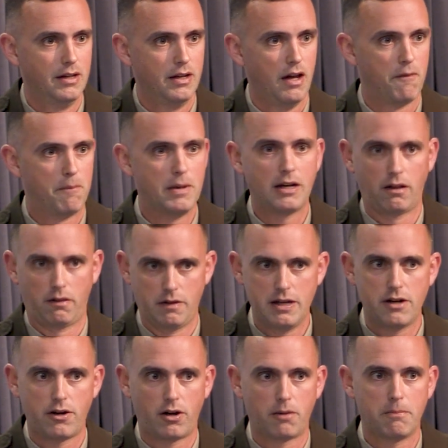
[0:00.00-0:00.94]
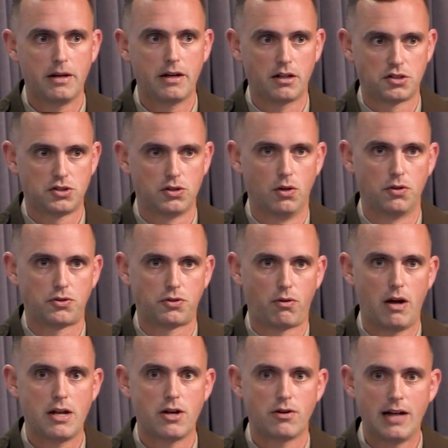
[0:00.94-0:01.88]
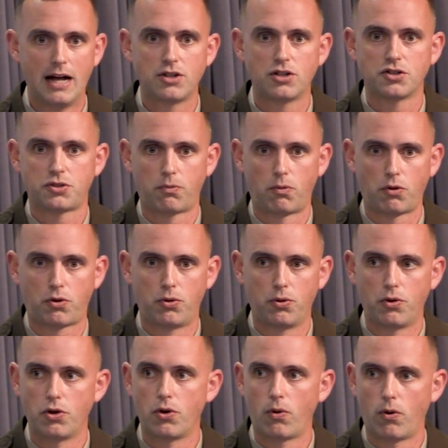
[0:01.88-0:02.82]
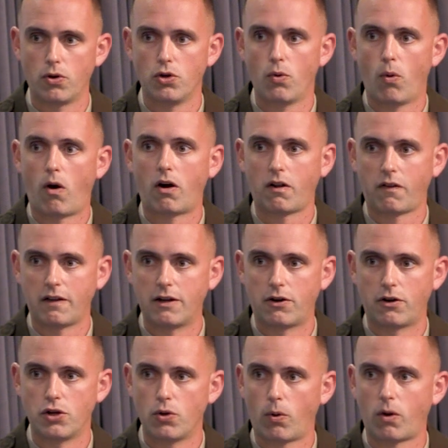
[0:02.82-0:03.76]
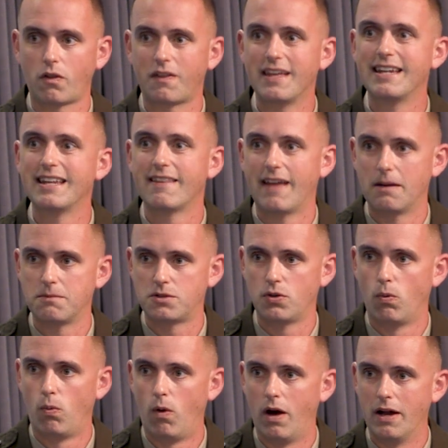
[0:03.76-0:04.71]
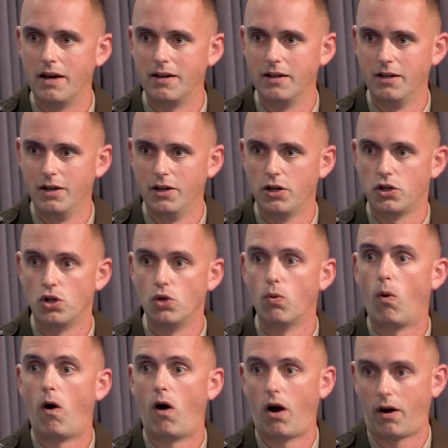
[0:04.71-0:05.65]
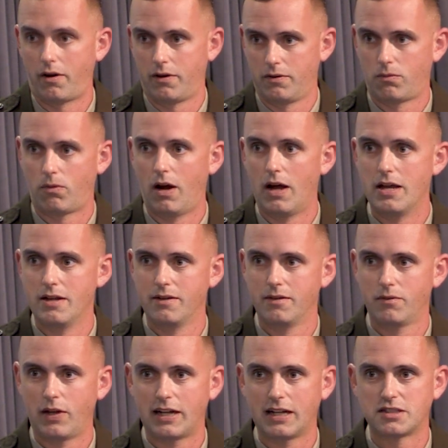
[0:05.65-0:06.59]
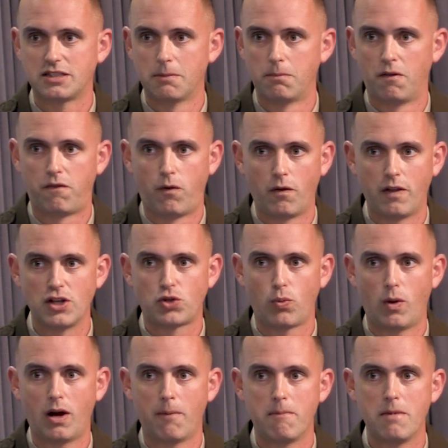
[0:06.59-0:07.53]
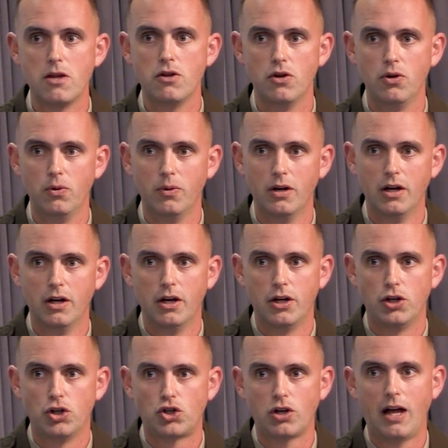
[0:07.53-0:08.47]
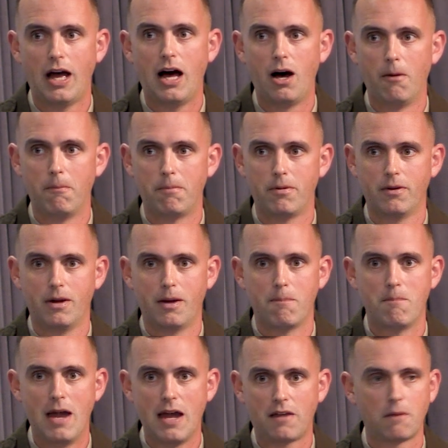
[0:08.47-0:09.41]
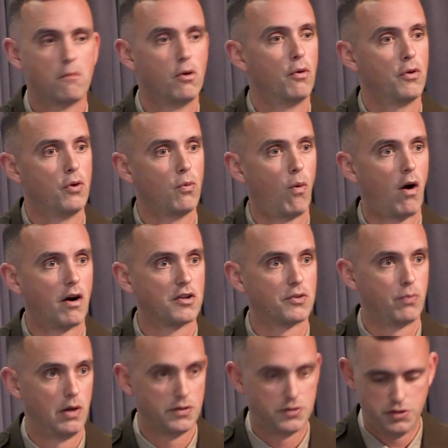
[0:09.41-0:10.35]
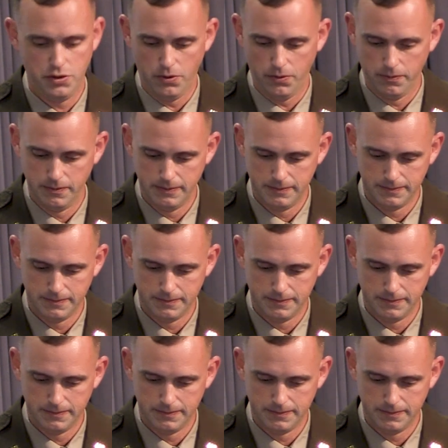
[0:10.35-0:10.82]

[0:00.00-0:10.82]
of being a leader and being a soldier, right? You're not just a recruiter. You are a leader. You are leading them to what you are, right? Like I said before, they should want to be you. You should help make them who you are as well, too.